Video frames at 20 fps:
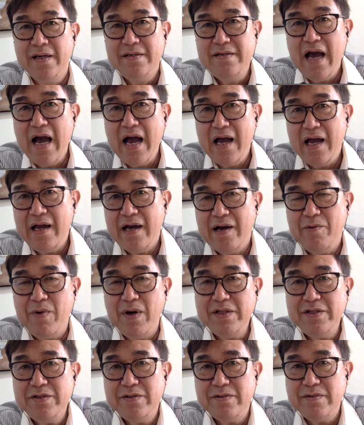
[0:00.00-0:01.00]
Yeah, I
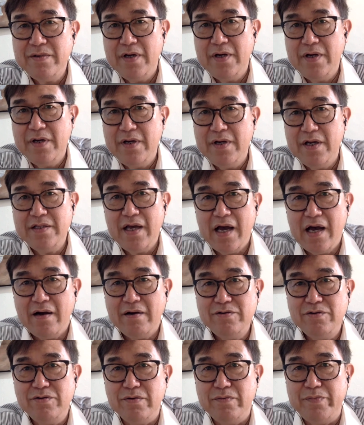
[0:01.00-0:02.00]
want to learn
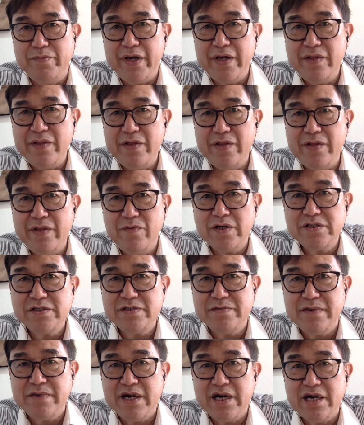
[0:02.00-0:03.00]
how to
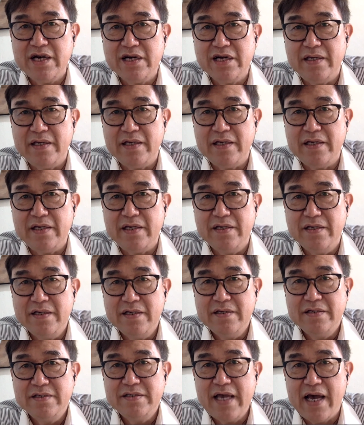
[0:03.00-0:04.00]
brainwash
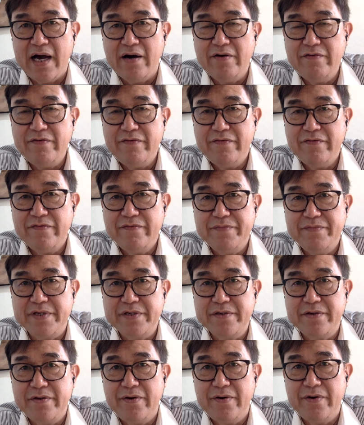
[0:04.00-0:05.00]
myself,
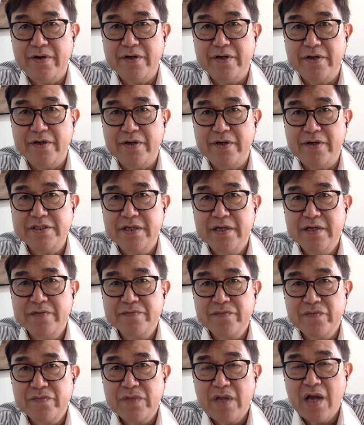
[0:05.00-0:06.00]
because
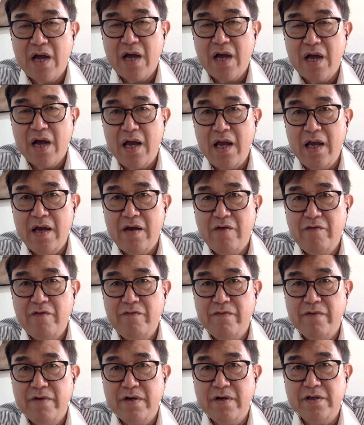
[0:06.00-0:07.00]
I
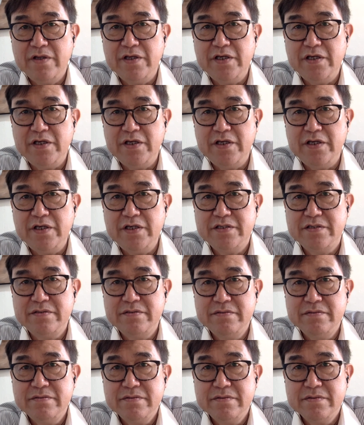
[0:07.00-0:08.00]
have this
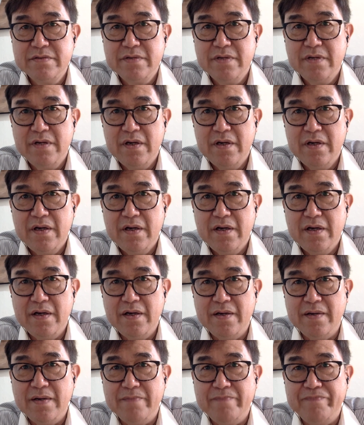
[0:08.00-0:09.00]

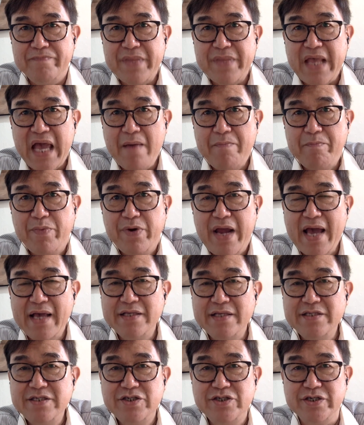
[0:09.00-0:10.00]

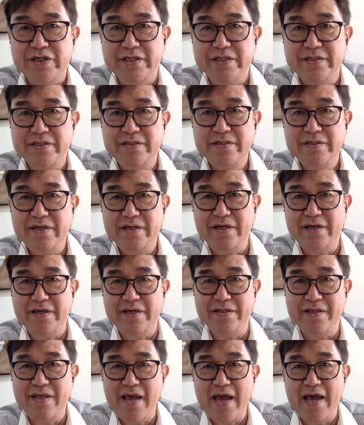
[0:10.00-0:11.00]
apprehension
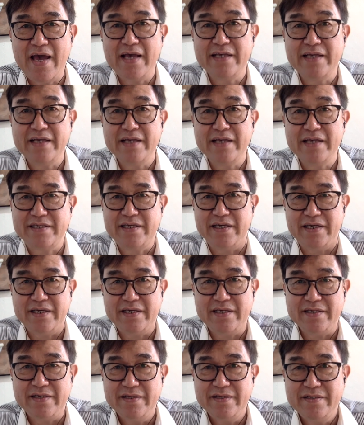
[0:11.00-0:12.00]
in
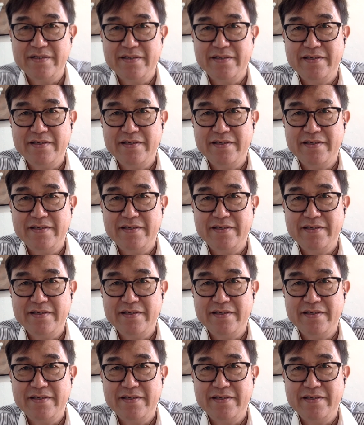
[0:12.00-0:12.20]
asking